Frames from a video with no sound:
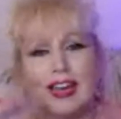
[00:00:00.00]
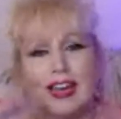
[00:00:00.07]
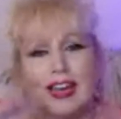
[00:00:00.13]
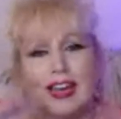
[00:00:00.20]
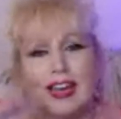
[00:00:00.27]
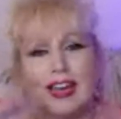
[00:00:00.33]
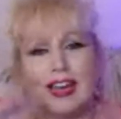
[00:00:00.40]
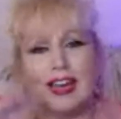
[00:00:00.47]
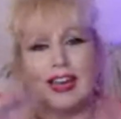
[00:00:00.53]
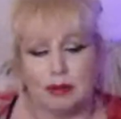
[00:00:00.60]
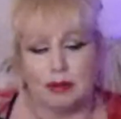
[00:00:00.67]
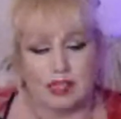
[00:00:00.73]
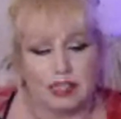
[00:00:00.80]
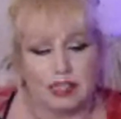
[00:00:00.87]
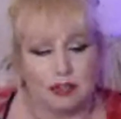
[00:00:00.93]
and
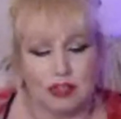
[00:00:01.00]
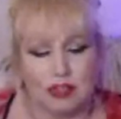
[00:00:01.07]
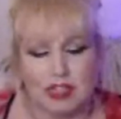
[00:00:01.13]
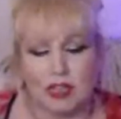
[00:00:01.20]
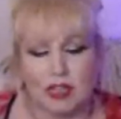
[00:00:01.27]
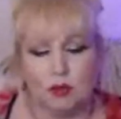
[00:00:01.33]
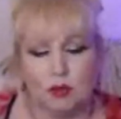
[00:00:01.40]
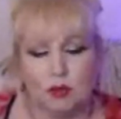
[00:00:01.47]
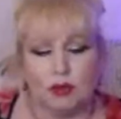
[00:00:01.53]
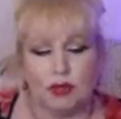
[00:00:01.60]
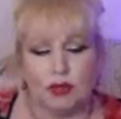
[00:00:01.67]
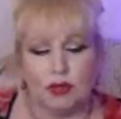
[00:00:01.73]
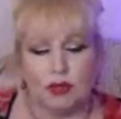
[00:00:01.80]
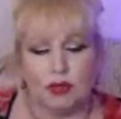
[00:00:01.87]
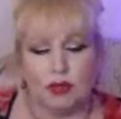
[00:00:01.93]
positivity will
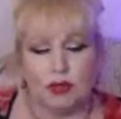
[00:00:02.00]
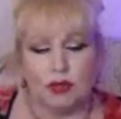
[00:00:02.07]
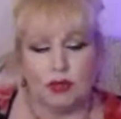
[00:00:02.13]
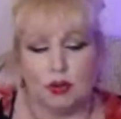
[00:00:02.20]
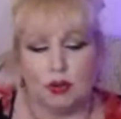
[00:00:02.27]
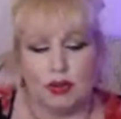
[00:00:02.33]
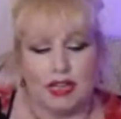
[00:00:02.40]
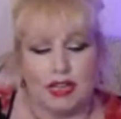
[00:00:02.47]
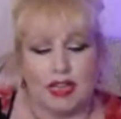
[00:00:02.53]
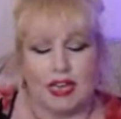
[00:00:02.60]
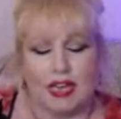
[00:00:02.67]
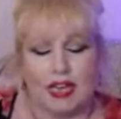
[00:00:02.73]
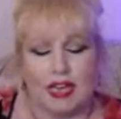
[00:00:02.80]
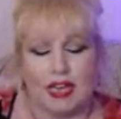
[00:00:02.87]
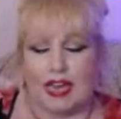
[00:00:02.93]
come through
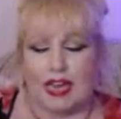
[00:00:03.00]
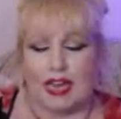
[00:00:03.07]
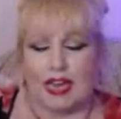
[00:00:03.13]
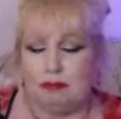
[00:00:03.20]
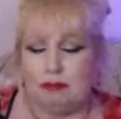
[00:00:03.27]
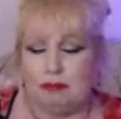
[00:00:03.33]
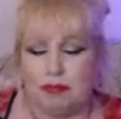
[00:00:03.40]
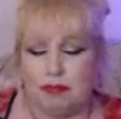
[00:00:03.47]
again.